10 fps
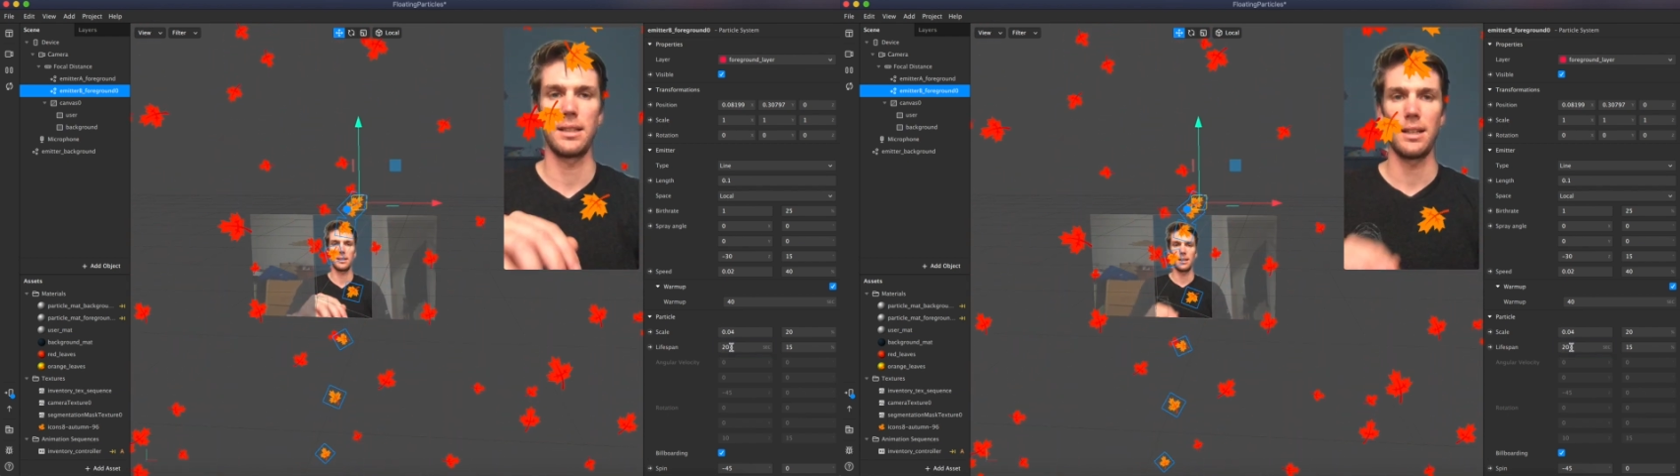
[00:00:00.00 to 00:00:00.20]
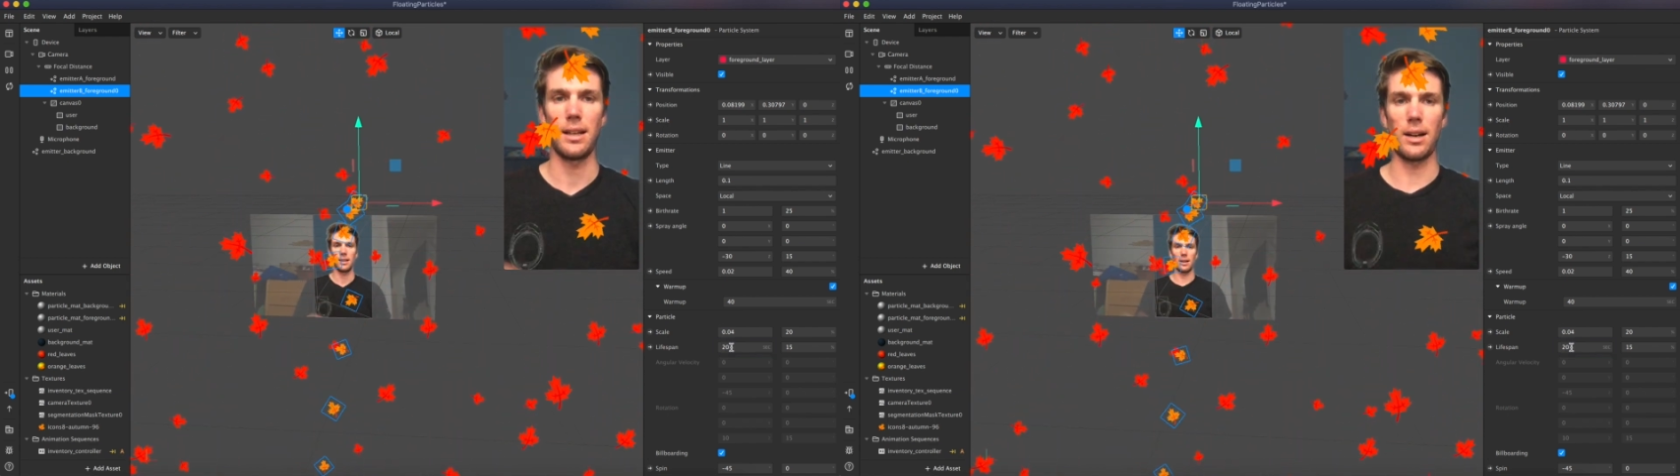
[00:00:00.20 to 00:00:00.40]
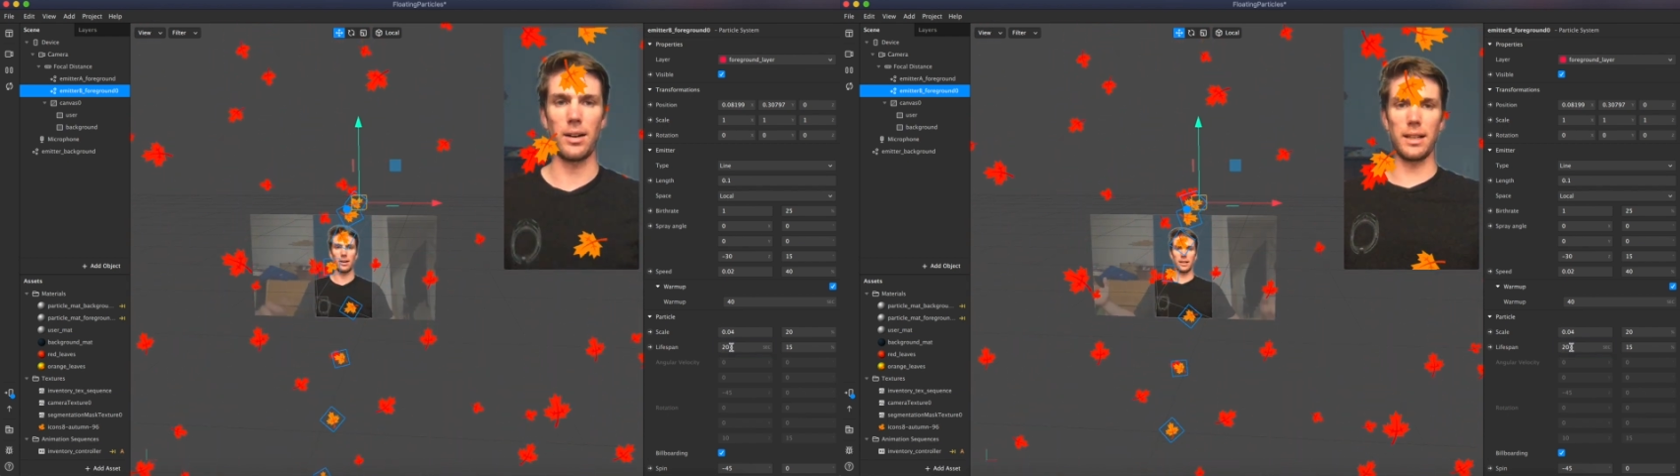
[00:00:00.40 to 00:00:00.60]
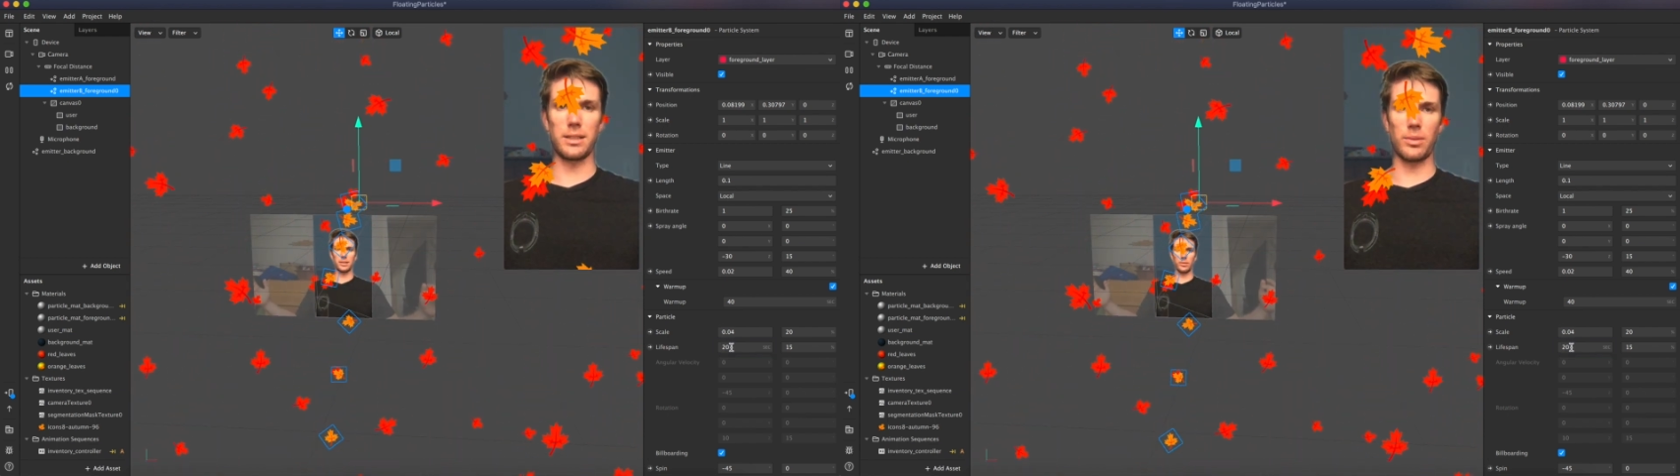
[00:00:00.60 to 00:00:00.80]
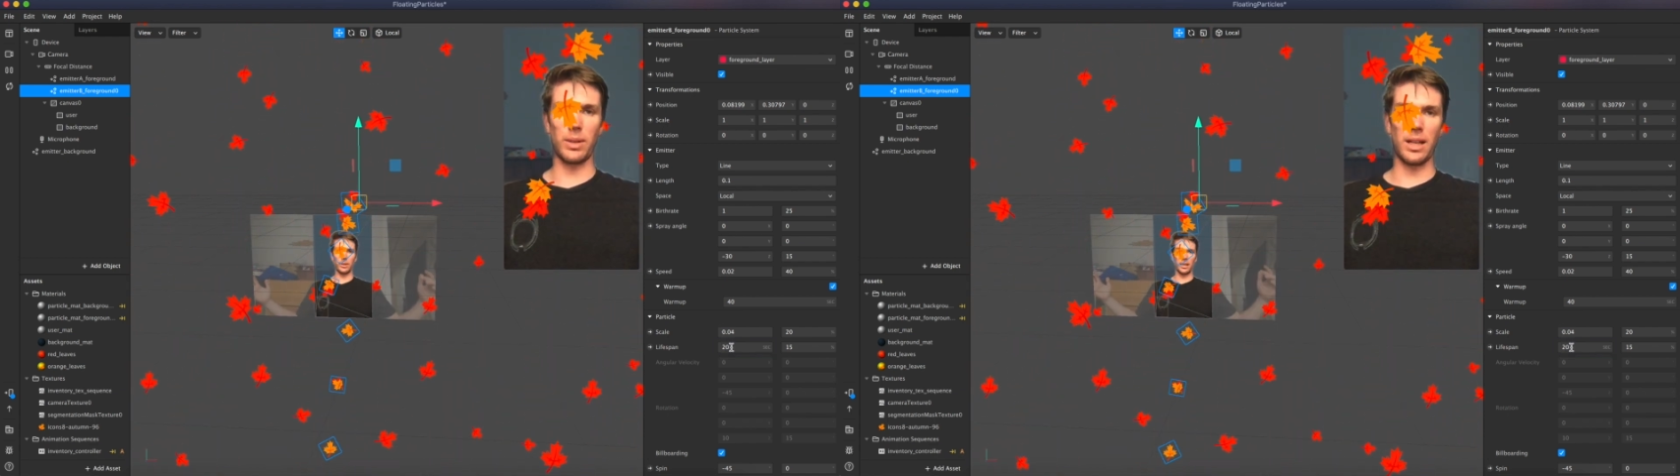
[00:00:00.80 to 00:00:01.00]
All right, so we
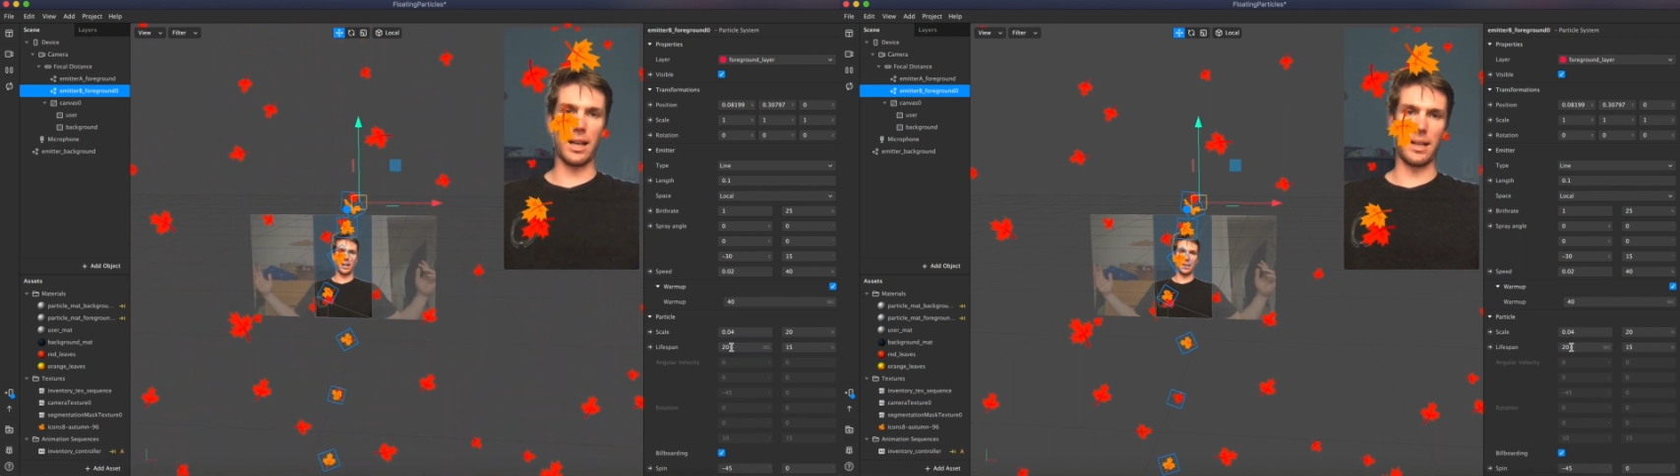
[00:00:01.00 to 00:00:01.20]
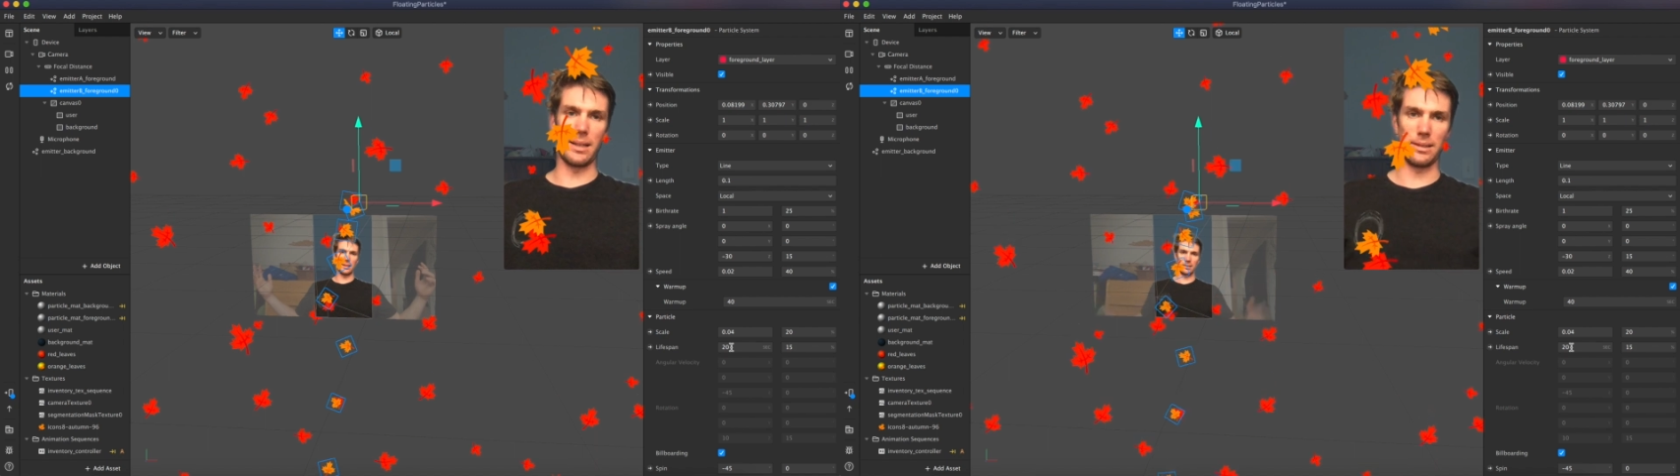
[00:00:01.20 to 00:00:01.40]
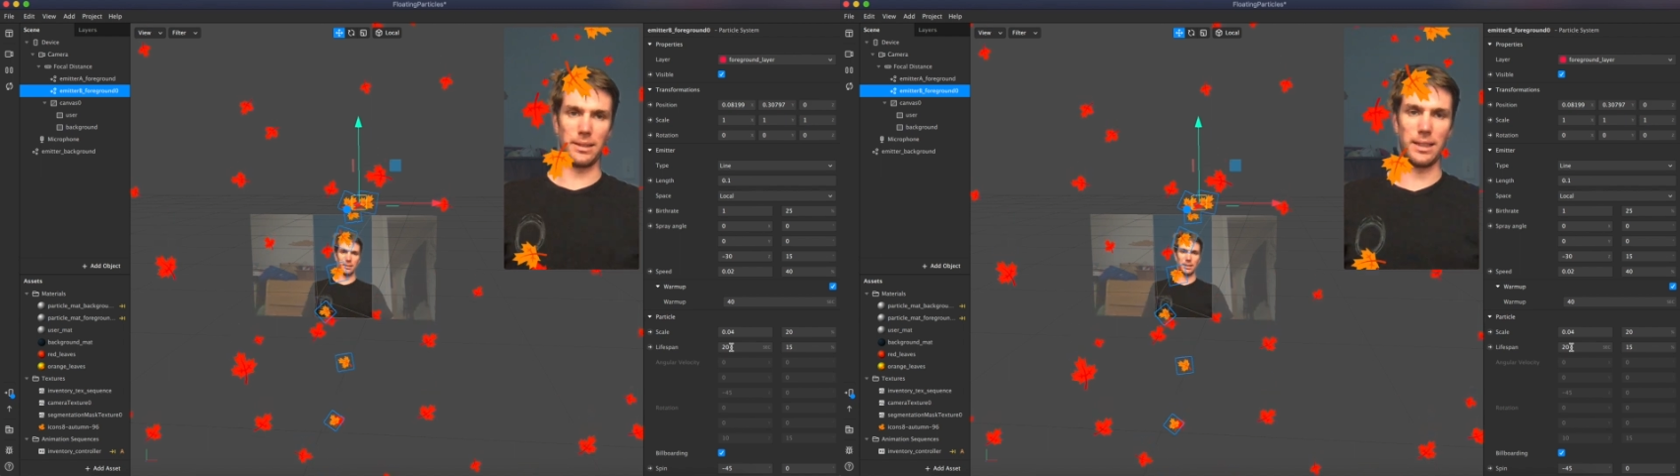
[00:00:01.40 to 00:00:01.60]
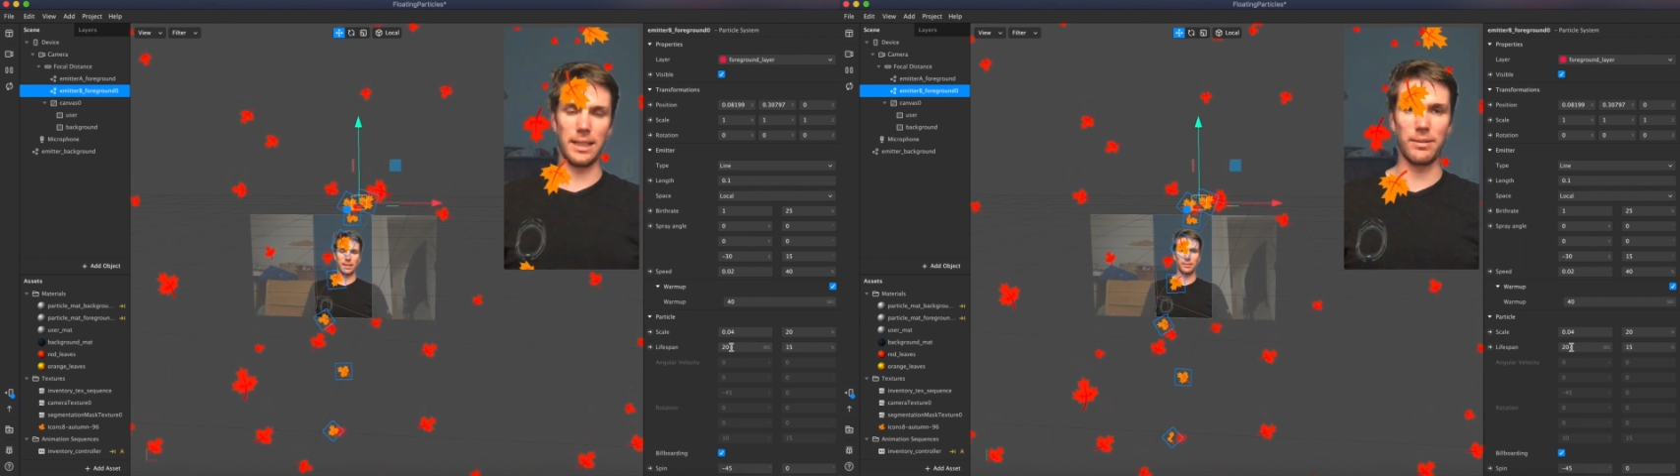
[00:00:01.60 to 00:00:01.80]
got leaves